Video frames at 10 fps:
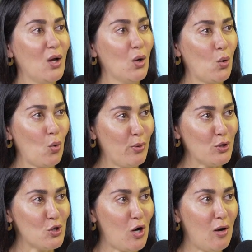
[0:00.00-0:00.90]
corporate
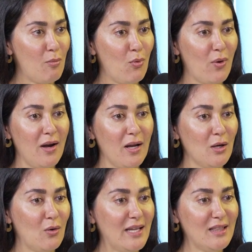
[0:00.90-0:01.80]
job where,
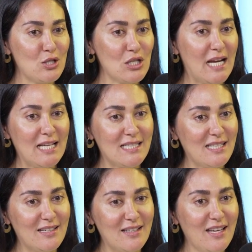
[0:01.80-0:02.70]
I literally had
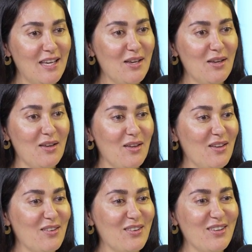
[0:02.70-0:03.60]
to
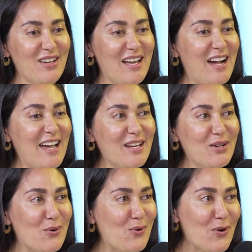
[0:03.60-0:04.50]
hide in a
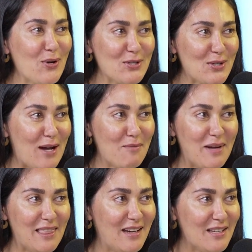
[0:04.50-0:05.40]
corner to have my
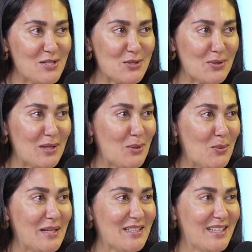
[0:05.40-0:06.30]
lunch so that no
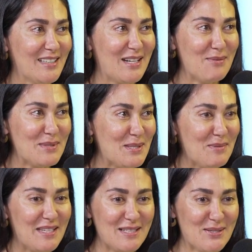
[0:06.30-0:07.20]
one could come to me,
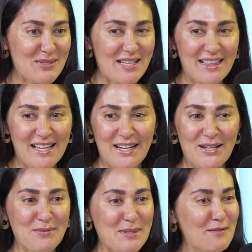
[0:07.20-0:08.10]
because there was
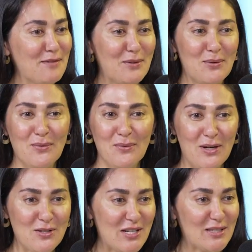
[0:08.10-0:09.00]
lineups of,
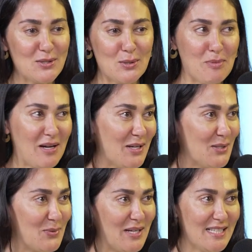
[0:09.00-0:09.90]
contracted suppliers
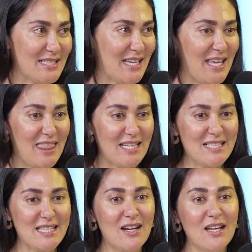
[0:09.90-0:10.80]
wanting to get things
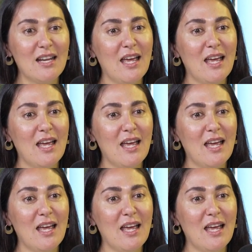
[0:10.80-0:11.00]
done,